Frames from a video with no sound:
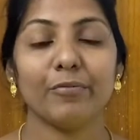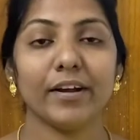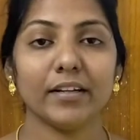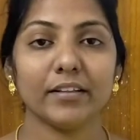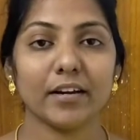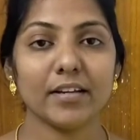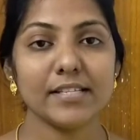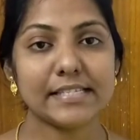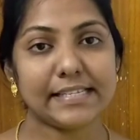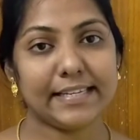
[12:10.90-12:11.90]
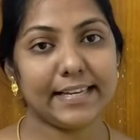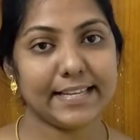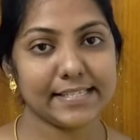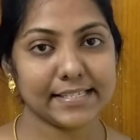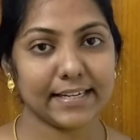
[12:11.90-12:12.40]
where there is
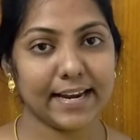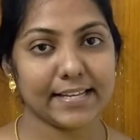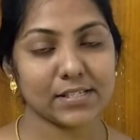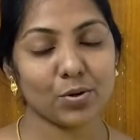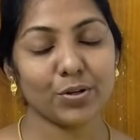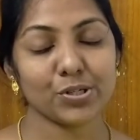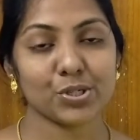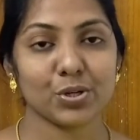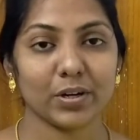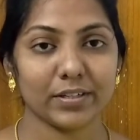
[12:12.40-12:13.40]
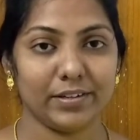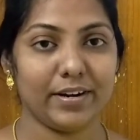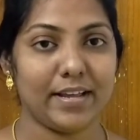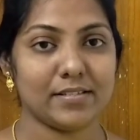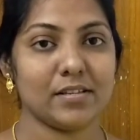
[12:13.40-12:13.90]
less grass or short
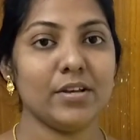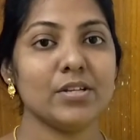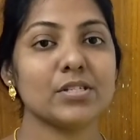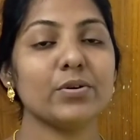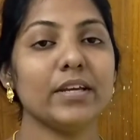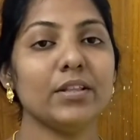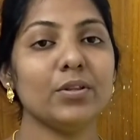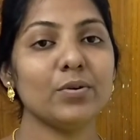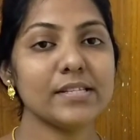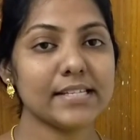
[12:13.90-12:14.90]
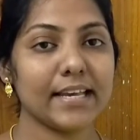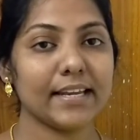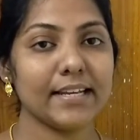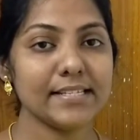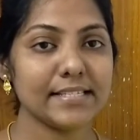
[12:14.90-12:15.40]
grass. So in those
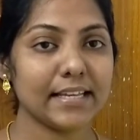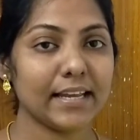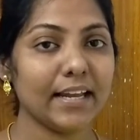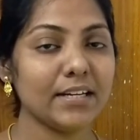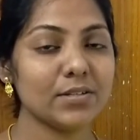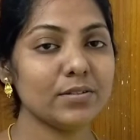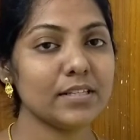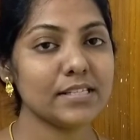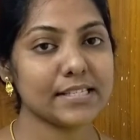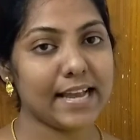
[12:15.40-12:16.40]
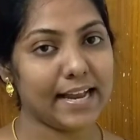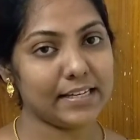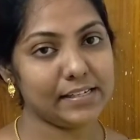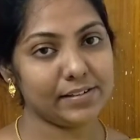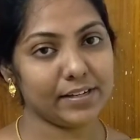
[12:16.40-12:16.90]
areas they can do this
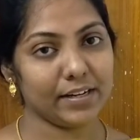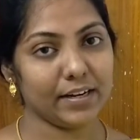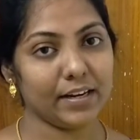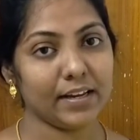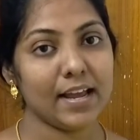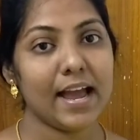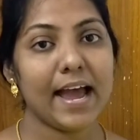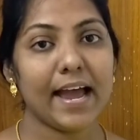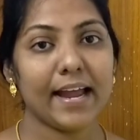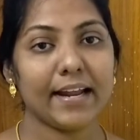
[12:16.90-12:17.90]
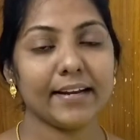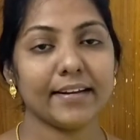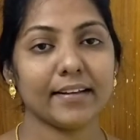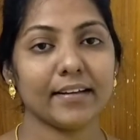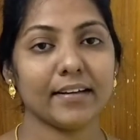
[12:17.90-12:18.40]
cattle rearing, and
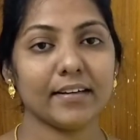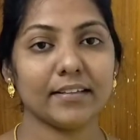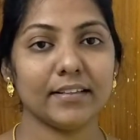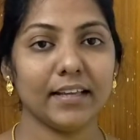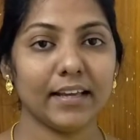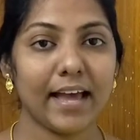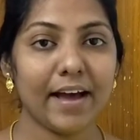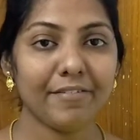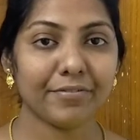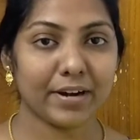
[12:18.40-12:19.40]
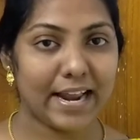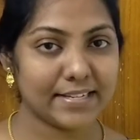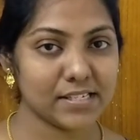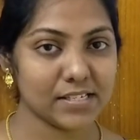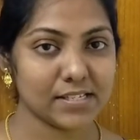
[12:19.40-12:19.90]
they have
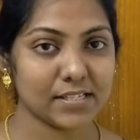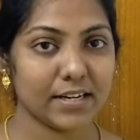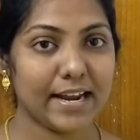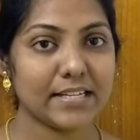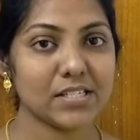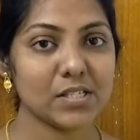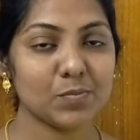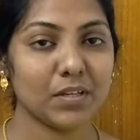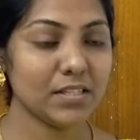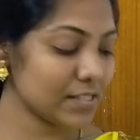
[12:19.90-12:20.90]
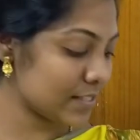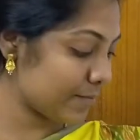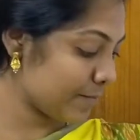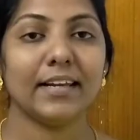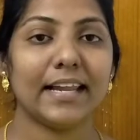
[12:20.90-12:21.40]
ranches. Ranches means
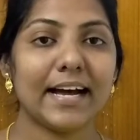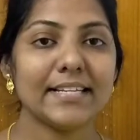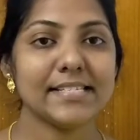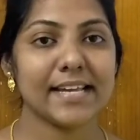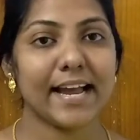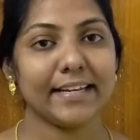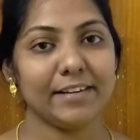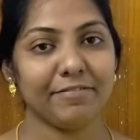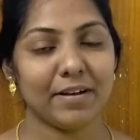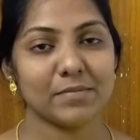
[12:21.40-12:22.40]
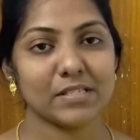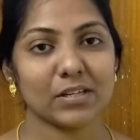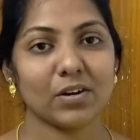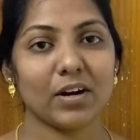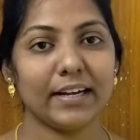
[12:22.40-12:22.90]
large cattle farms are
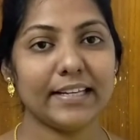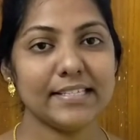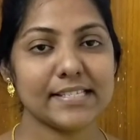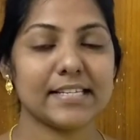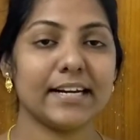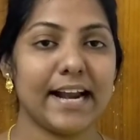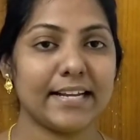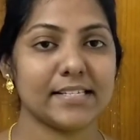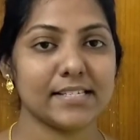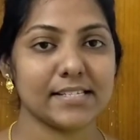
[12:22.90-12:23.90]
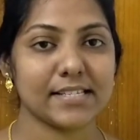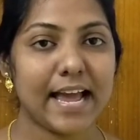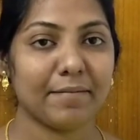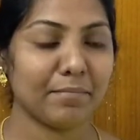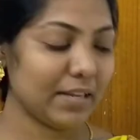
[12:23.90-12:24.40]
called as ranches,
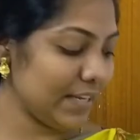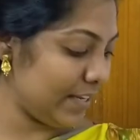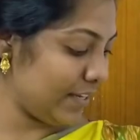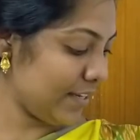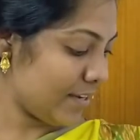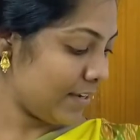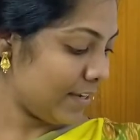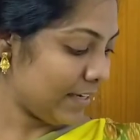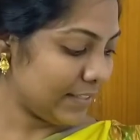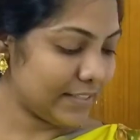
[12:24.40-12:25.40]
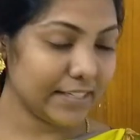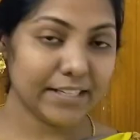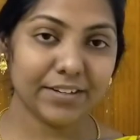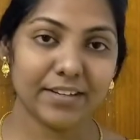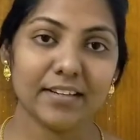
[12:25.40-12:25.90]
and many
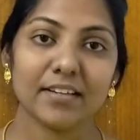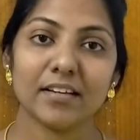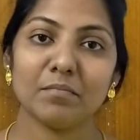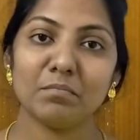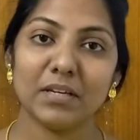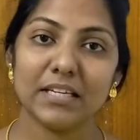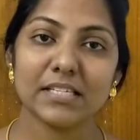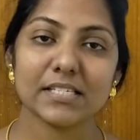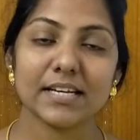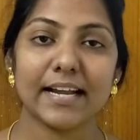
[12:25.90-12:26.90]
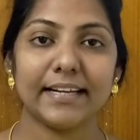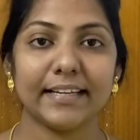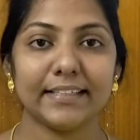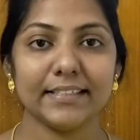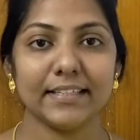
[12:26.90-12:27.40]
dairy, meat and
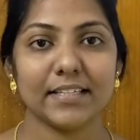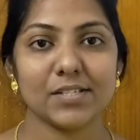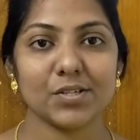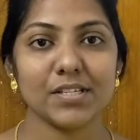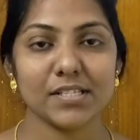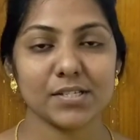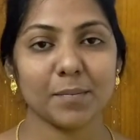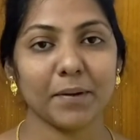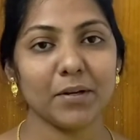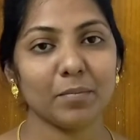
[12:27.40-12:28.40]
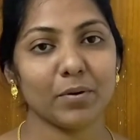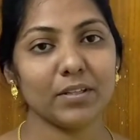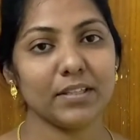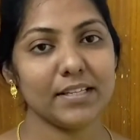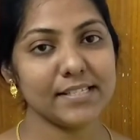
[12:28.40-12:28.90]
leather industries depend
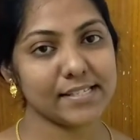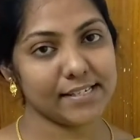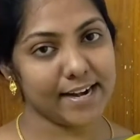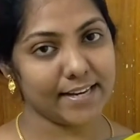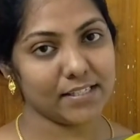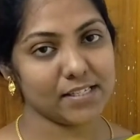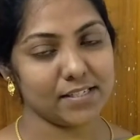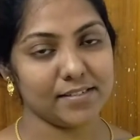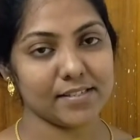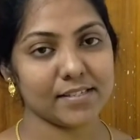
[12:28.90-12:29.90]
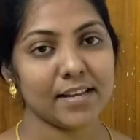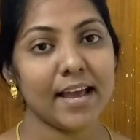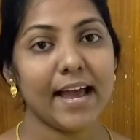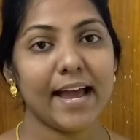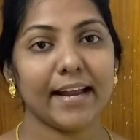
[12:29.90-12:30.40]
upon these ranches.
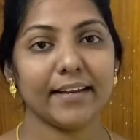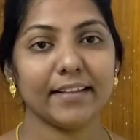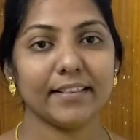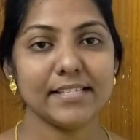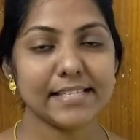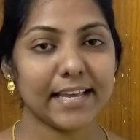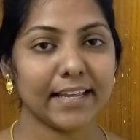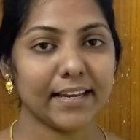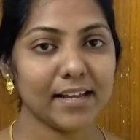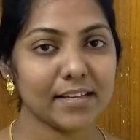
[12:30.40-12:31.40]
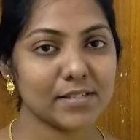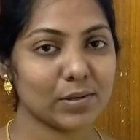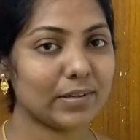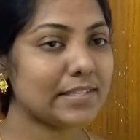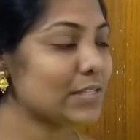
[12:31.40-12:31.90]
And this area is
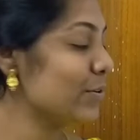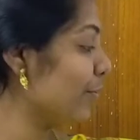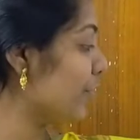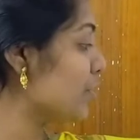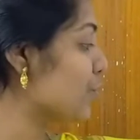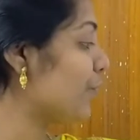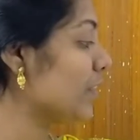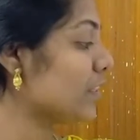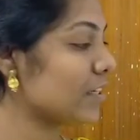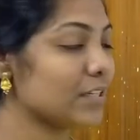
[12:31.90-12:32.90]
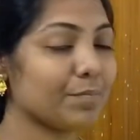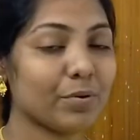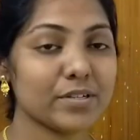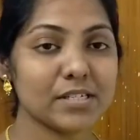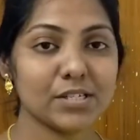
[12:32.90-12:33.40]
also rich with
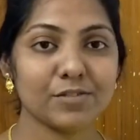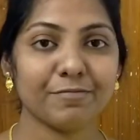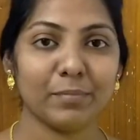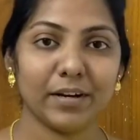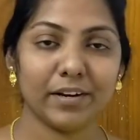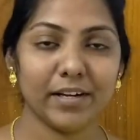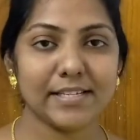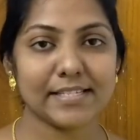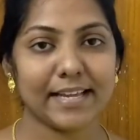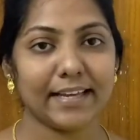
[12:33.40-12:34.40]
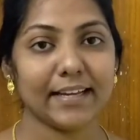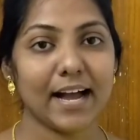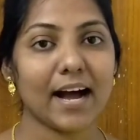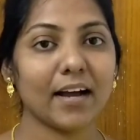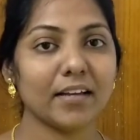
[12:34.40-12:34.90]
deposits of minerals like
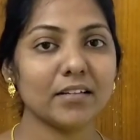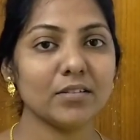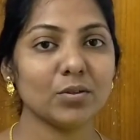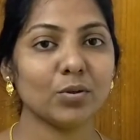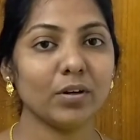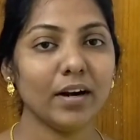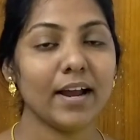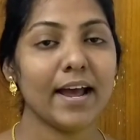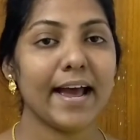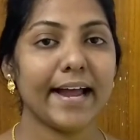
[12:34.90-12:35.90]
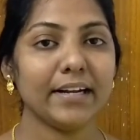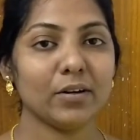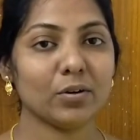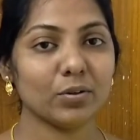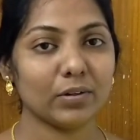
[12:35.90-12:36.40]
iron ore and
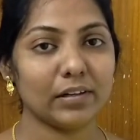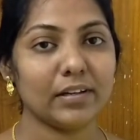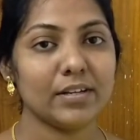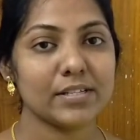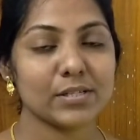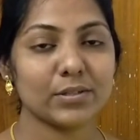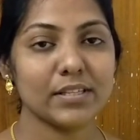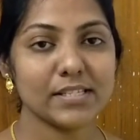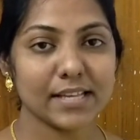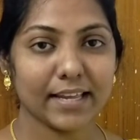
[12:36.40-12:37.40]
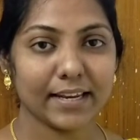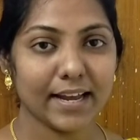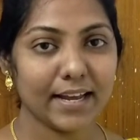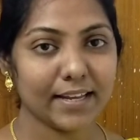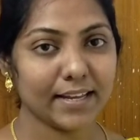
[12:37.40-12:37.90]
coal. So this
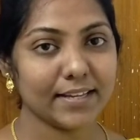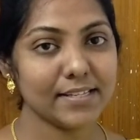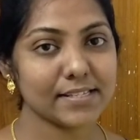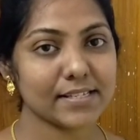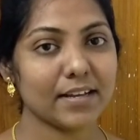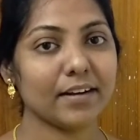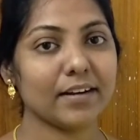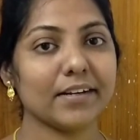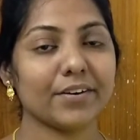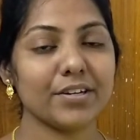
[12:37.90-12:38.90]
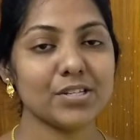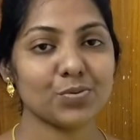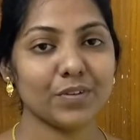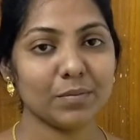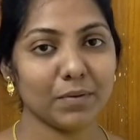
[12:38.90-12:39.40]
area is rich
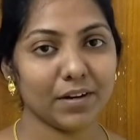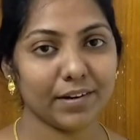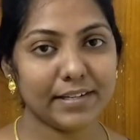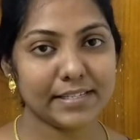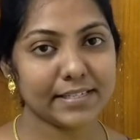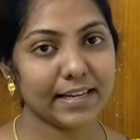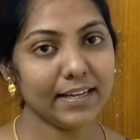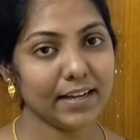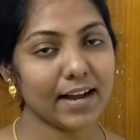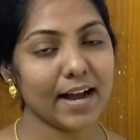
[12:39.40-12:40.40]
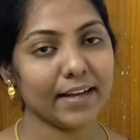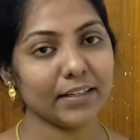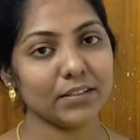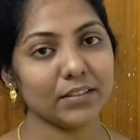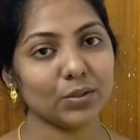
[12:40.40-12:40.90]
with minerals like
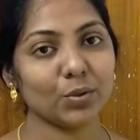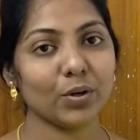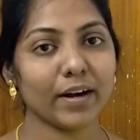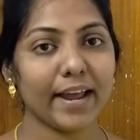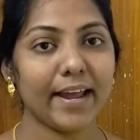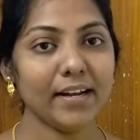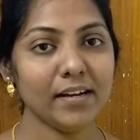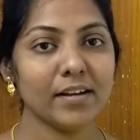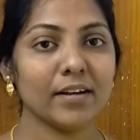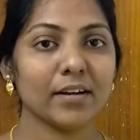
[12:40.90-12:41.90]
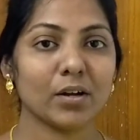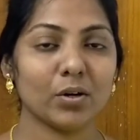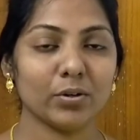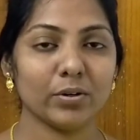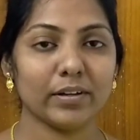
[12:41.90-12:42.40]
iron ore and
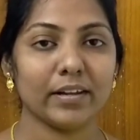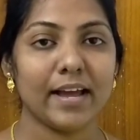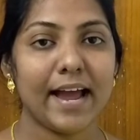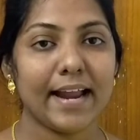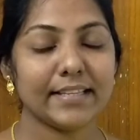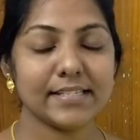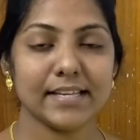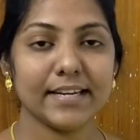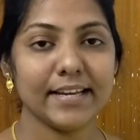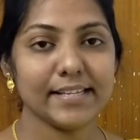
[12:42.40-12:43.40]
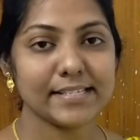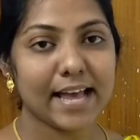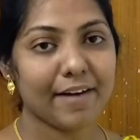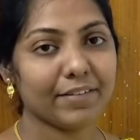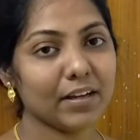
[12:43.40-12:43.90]
coal, and this area is
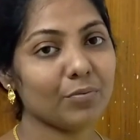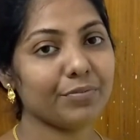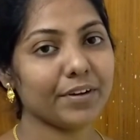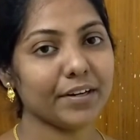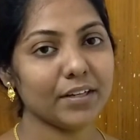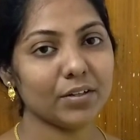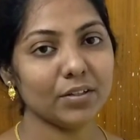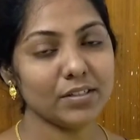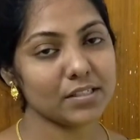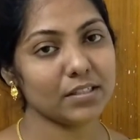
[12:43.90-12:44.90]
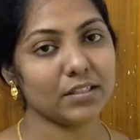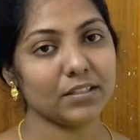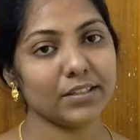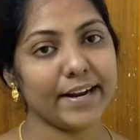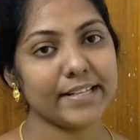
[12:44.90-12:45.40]
having a very good
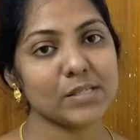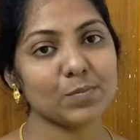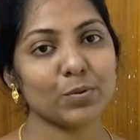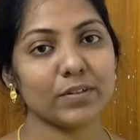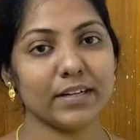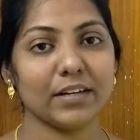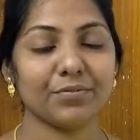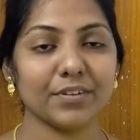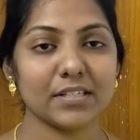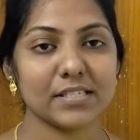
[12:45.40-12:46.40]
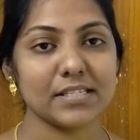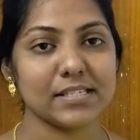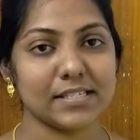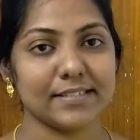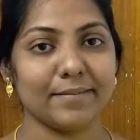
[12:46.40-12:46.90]
transport network
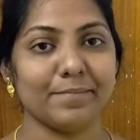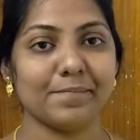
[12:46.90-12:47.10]
system.